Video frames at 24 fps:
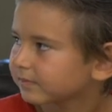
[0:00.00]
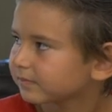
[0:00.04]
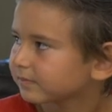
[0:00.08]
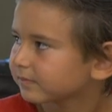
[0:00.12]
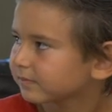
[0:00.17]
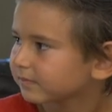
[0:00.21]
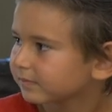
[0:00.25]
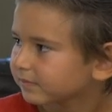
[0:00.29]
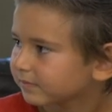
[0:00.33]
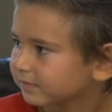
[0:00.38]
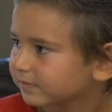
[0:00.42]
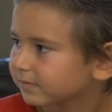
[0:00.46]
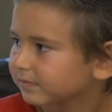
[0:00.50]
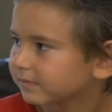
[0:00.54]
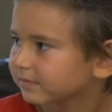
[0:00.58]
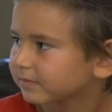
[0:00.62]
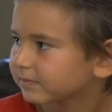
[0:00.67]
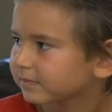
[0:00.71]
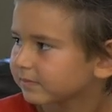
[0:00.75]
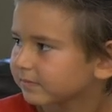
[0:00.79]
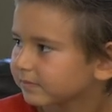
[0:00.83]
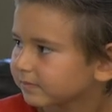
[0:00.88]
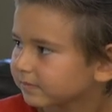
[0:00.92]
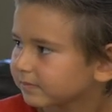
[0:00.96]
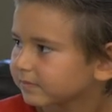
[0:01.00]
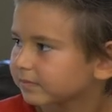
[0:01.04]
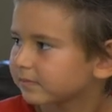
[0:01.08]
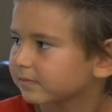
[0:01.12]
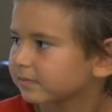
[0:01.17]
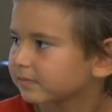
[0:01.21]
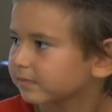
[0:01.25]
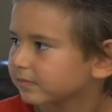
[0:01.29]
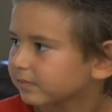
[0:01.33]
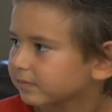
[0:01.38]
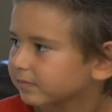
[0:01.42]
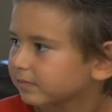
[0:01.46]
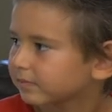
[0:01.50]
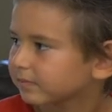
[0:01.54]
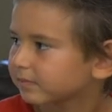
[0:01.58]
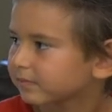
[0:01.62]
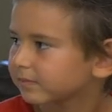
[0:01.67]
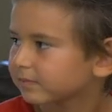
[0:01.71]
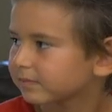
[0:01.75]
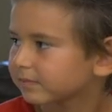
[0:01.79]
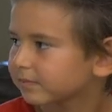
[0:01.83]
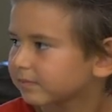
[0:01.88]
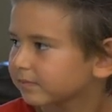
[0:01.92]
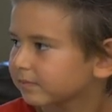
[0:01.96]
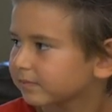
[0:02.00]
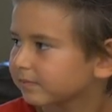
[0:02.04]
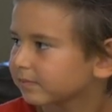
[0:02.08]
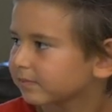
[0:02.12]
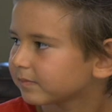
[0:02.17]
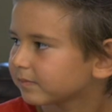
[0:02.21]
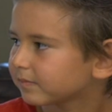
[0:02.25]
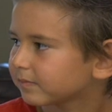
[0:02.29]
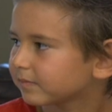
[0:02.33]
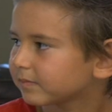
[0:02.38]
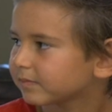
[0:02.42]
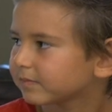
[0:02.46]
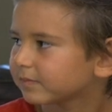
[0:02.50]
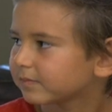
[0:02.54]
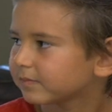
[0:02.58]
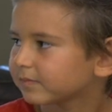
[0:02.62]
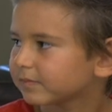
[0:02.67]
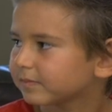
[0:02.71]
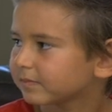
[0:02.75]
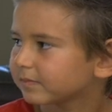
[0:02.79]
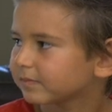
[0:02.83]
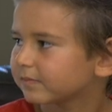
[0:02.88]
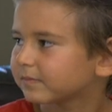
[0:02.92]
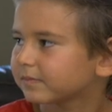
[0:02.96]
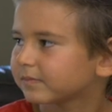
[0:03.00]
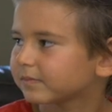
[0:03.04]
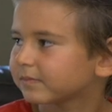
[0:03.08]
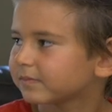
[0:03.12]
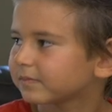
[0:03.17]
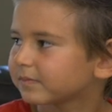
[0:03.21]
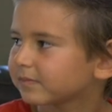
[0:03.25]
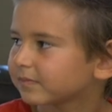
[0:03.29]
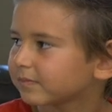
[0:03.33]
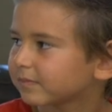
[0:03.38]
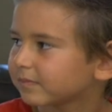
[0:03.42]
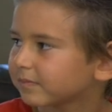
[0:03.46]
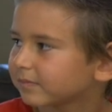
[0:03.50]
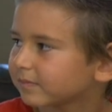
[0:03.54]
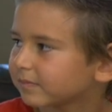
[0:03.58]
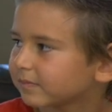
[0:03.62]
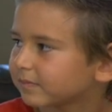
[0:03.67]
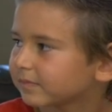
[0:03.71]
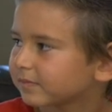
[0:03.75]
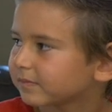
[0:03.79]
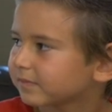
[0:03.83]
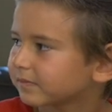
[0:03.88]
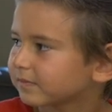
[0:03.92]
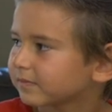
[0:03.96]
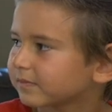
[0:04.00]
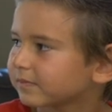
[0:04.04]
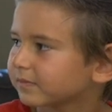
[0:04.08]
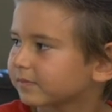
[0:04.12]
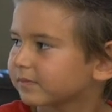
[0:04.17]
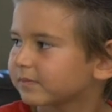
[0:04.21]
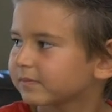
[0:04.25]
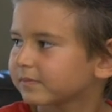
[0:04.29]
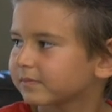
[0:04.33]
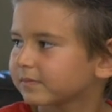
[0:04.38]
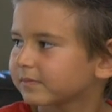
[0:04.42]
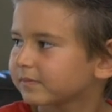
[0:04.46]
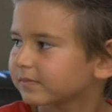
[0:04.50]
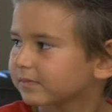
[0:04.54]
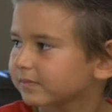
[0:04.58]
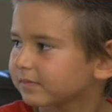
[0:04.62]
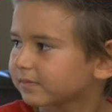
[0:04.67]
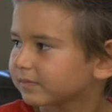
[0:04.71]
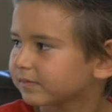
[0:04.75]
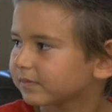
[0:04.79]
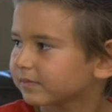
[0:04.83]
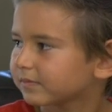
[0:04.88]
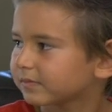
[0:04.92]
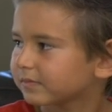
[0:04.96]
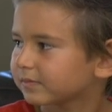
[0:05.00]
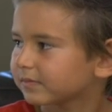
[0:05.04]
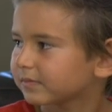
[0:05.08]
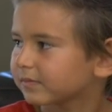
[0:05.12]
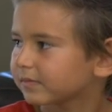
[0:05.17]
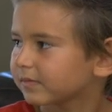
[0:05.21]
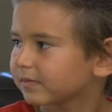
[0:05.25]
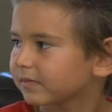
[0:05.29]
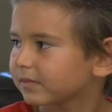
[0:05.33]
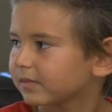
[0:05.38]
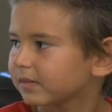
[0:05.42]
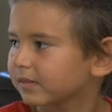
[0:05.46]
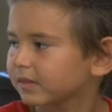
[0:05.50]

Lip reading: No words are spoken by the person on screen.